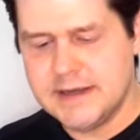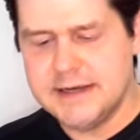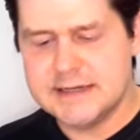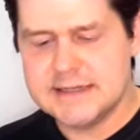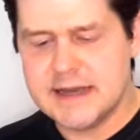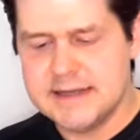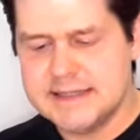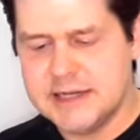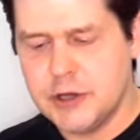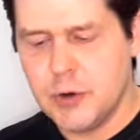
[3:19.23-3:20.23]
He
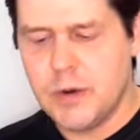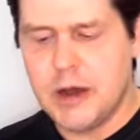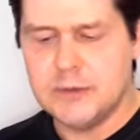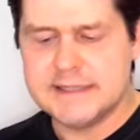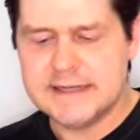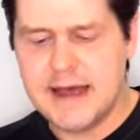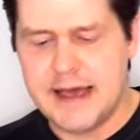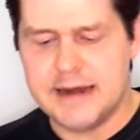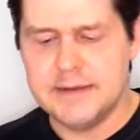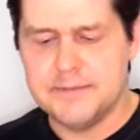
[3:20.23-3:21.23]
decides to go
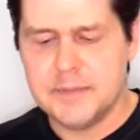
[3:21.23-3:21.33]
outside.